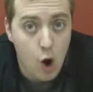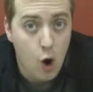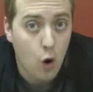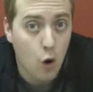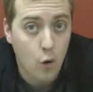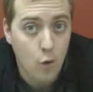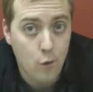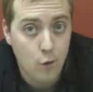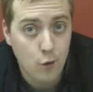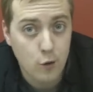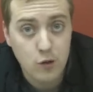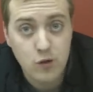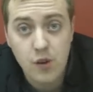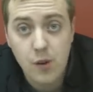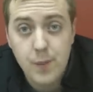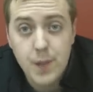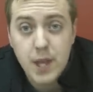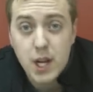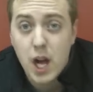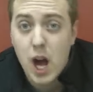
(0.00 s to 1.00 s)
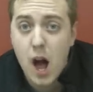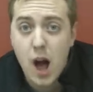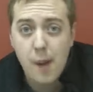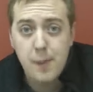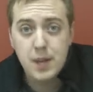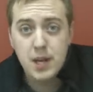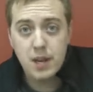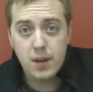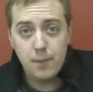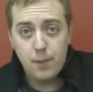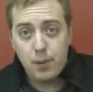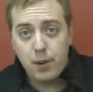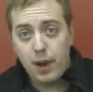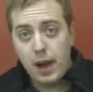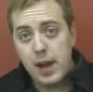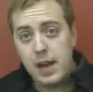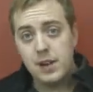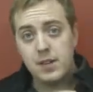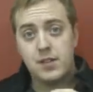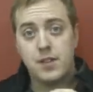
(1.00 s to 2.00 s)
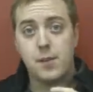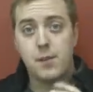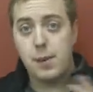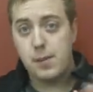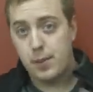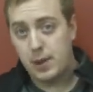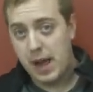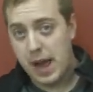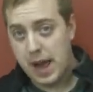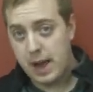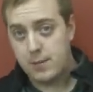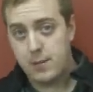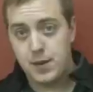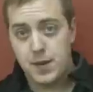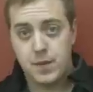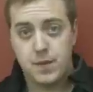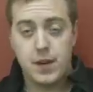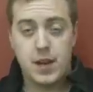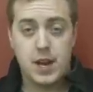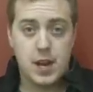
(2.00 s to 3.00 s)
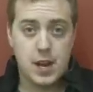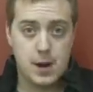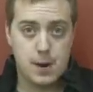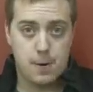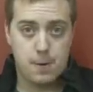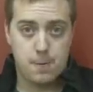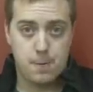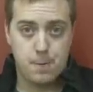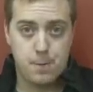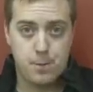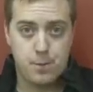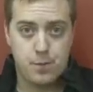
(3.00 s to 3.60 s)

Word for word: over some of the common complaints that people had with the video.